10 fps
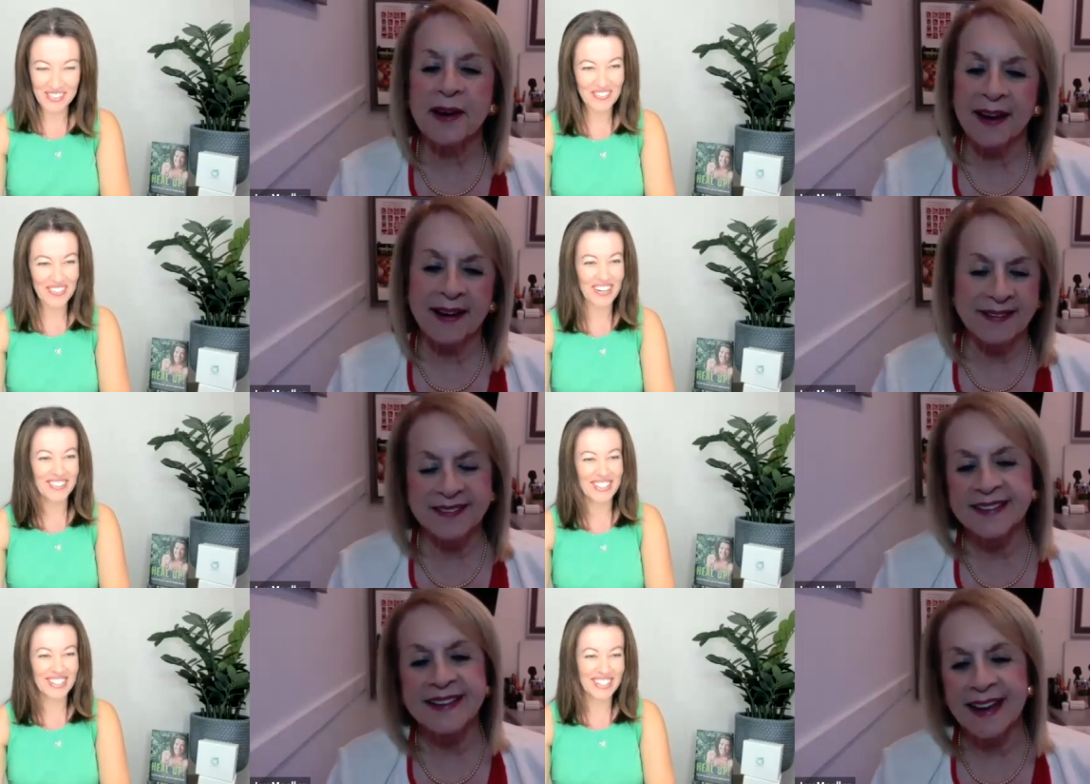Speaker 1: great. So
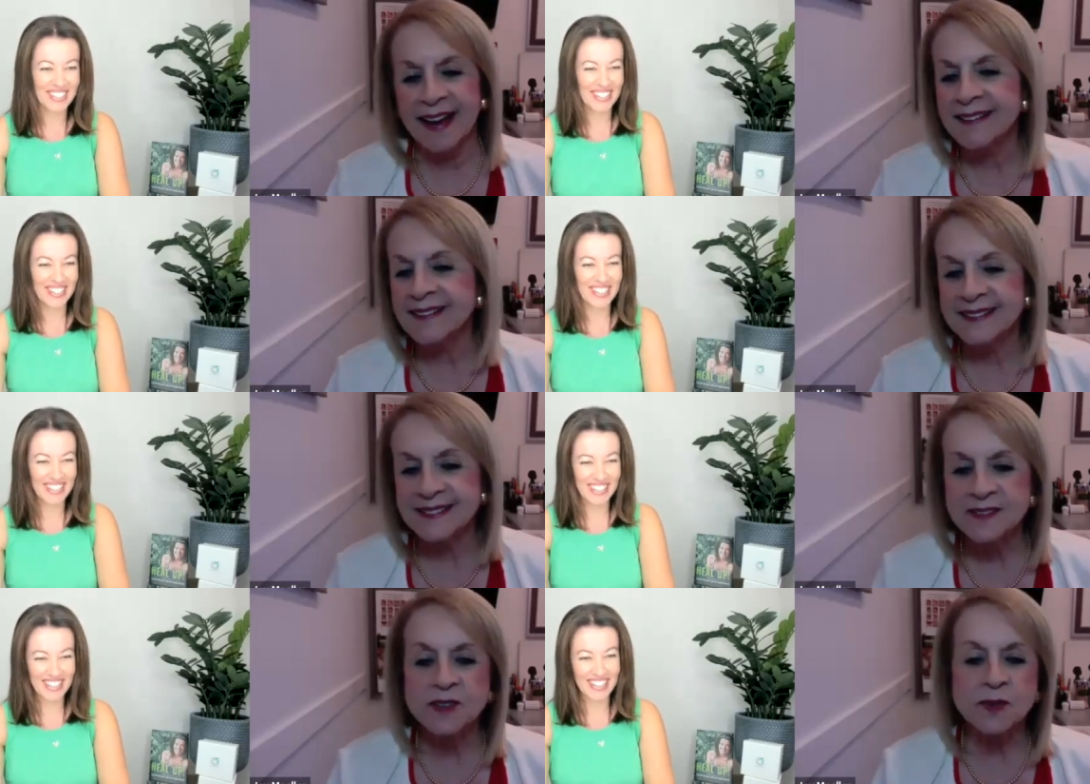yeah, he's
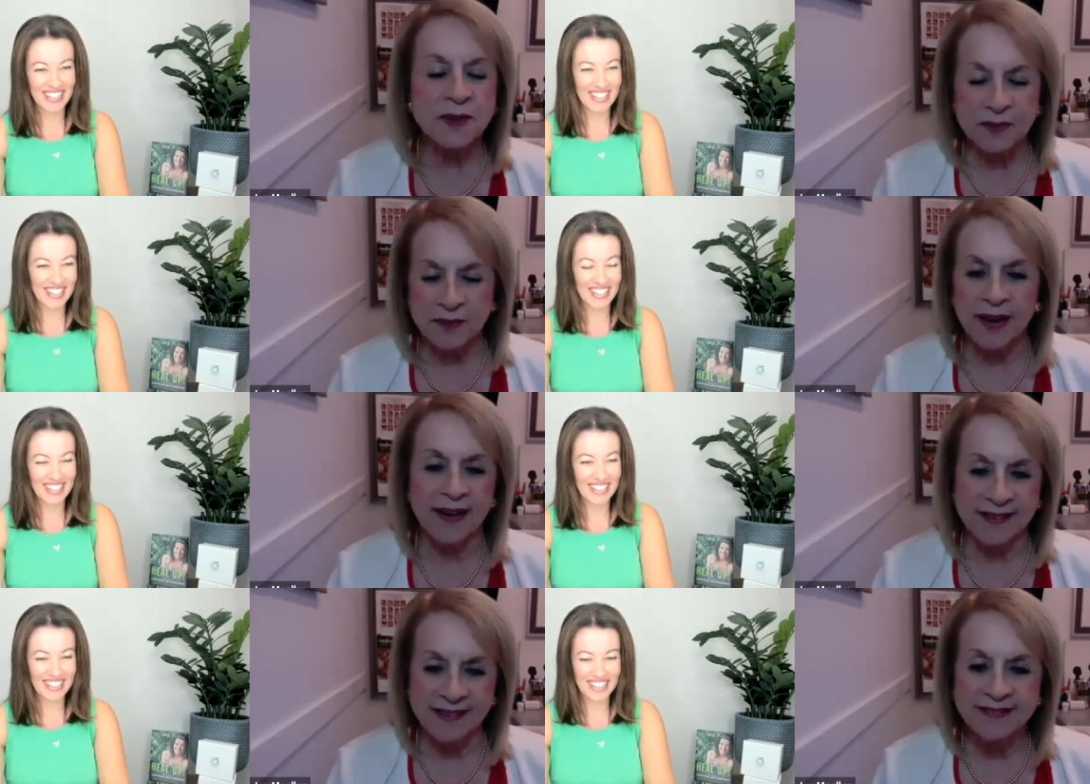doing great.
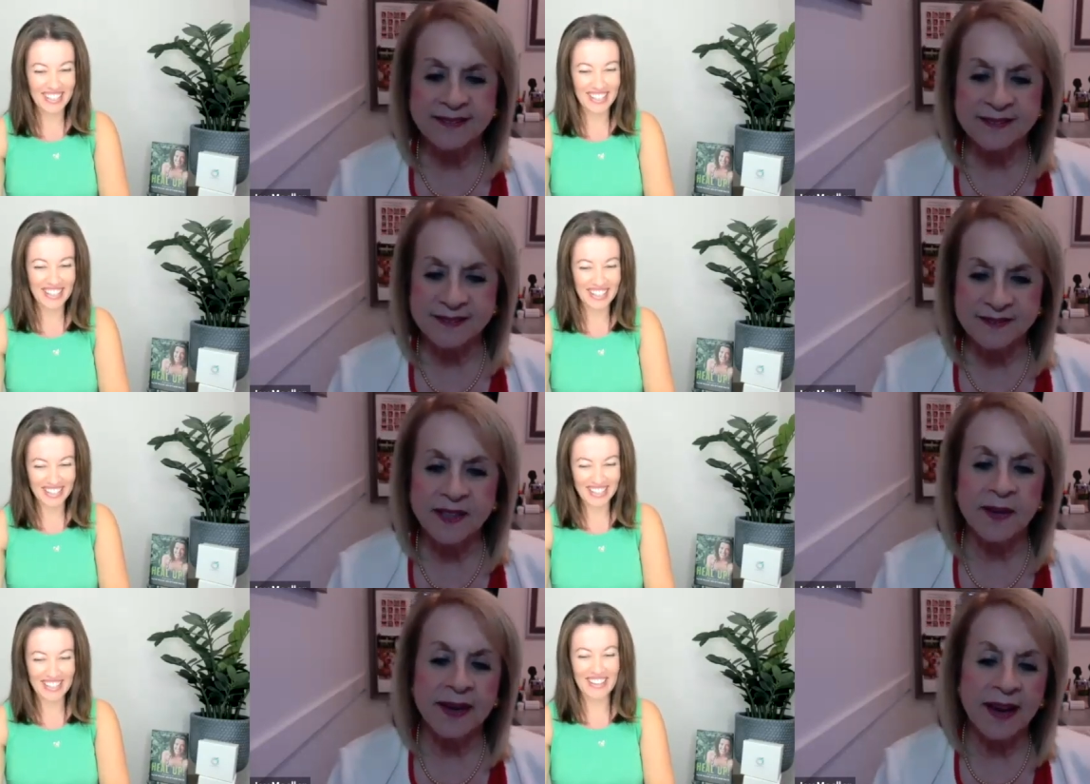
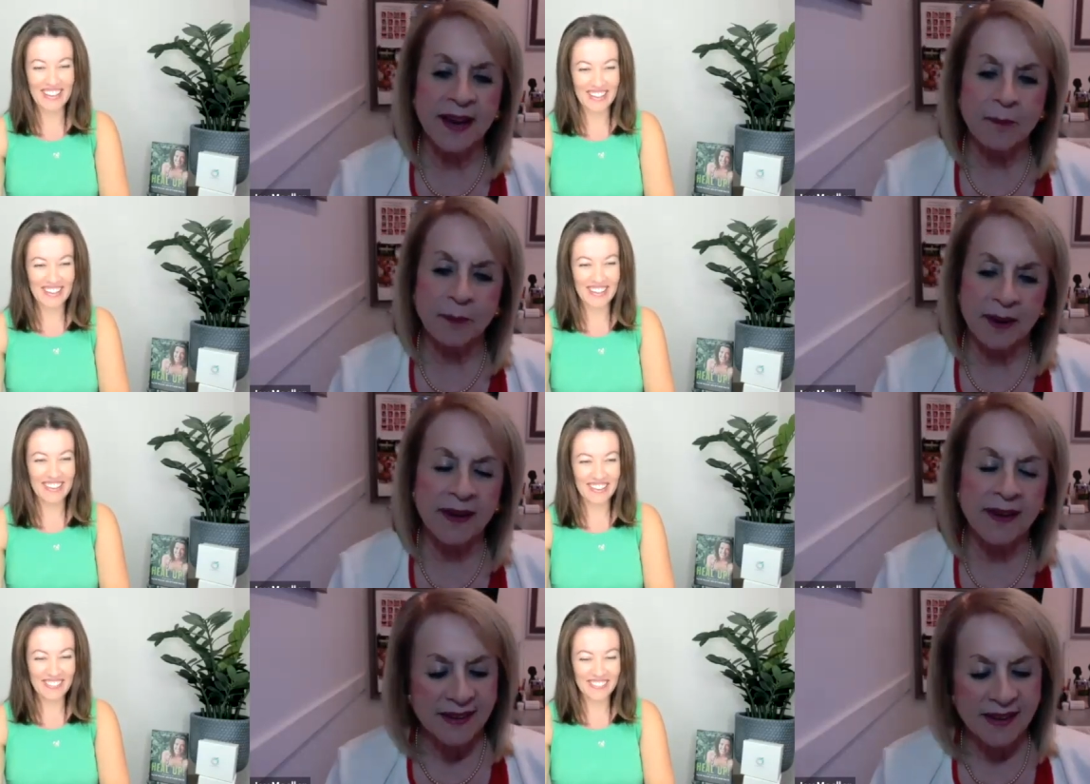Very happy.
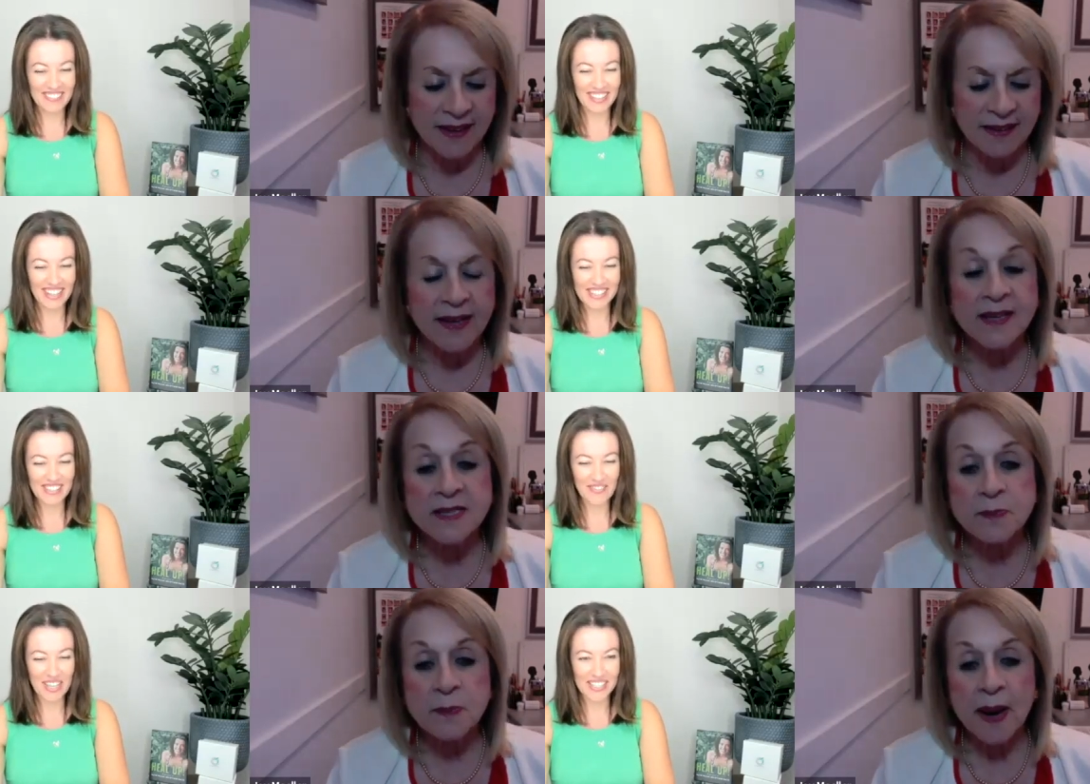And that's
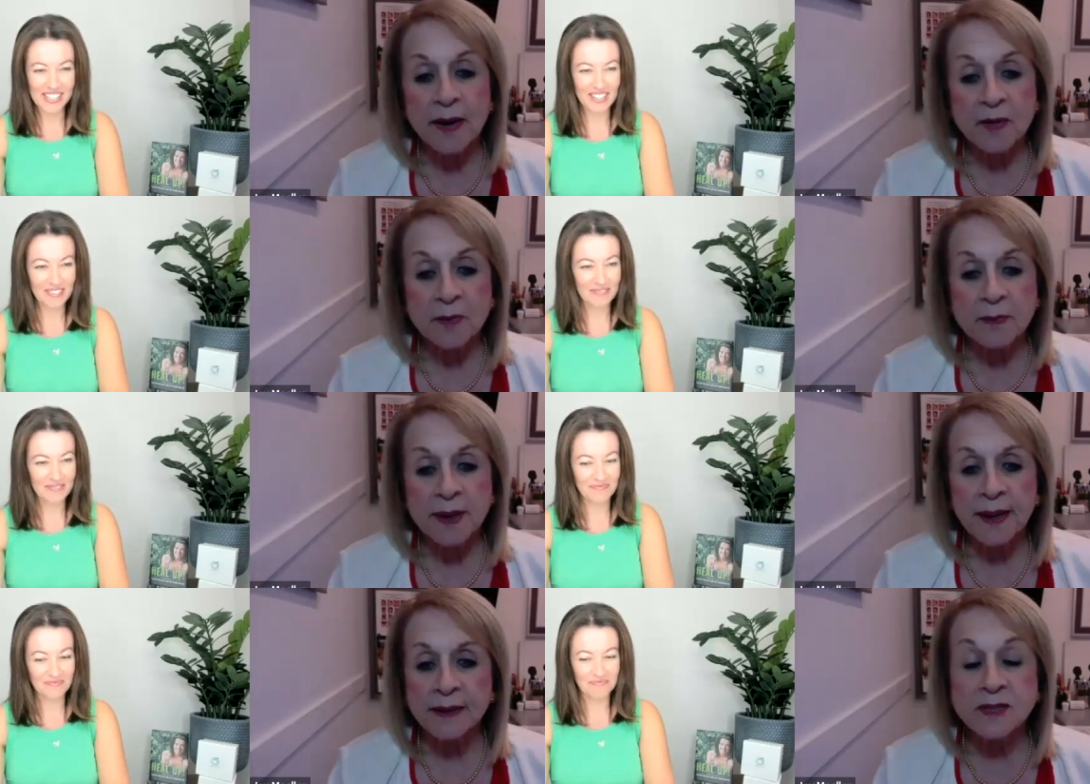inspired amazing.
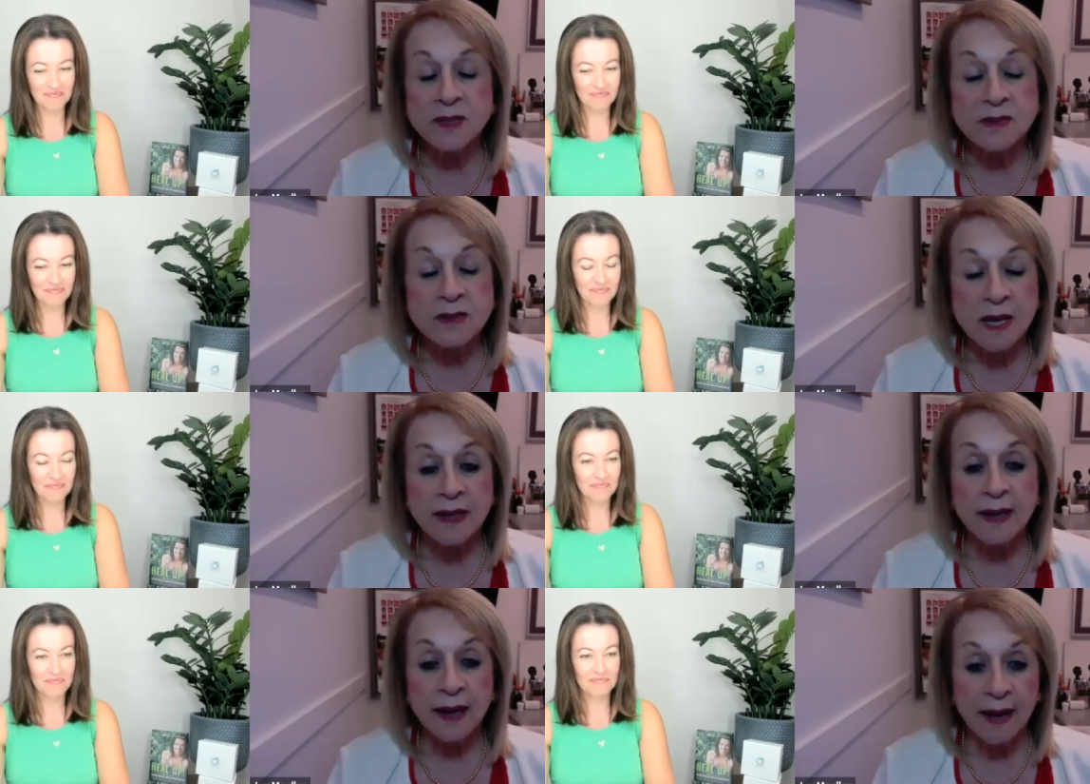me to
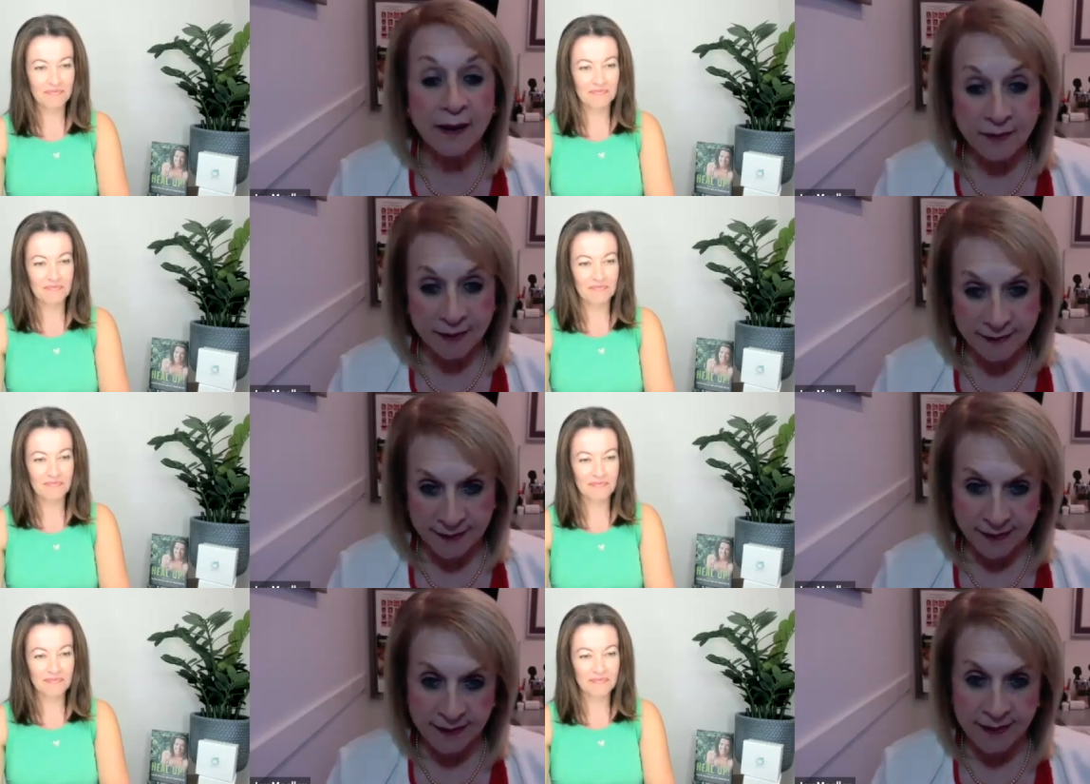study
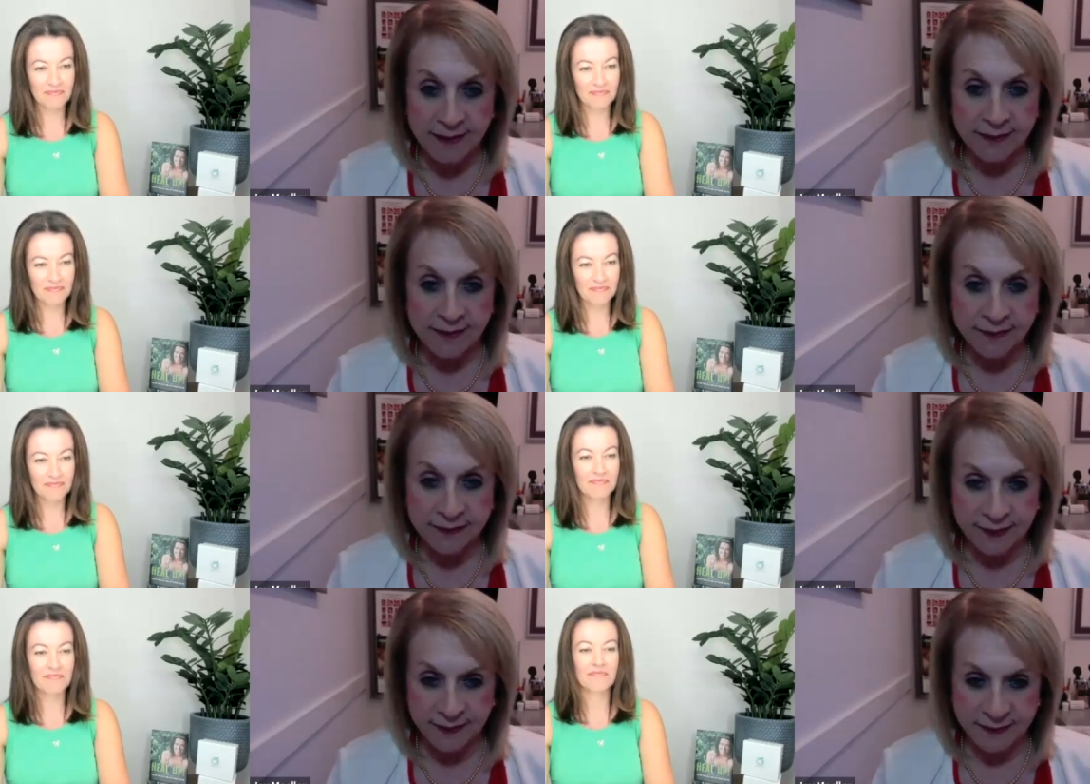everything in the
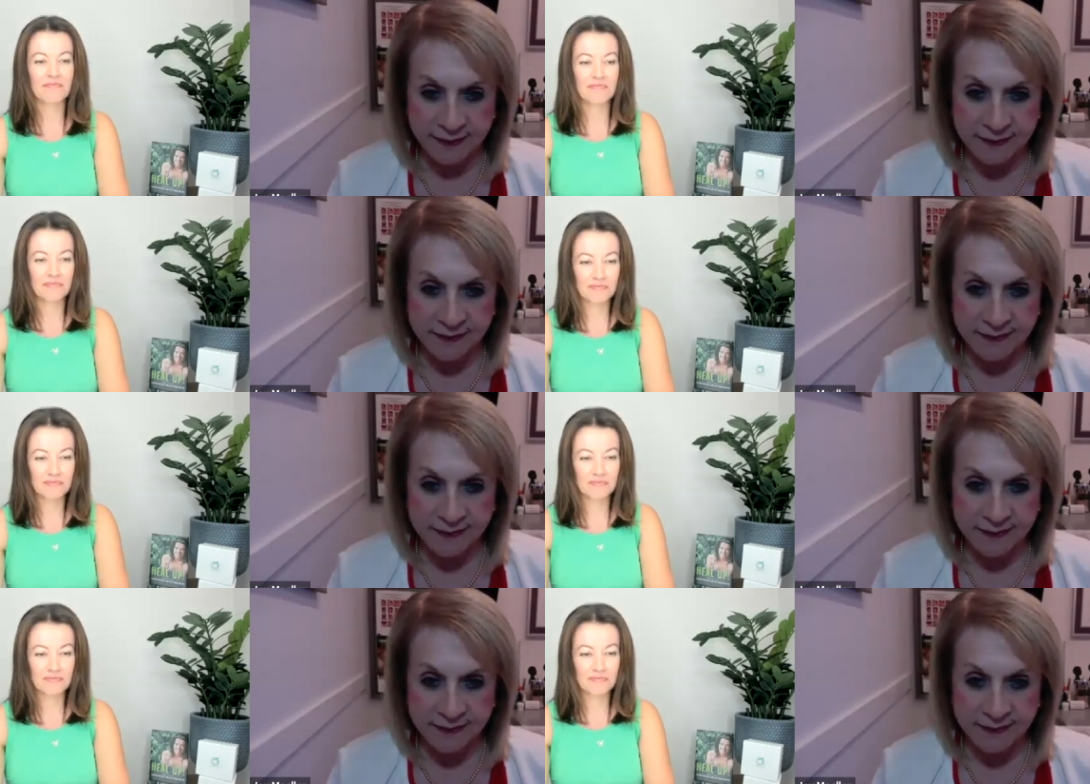field.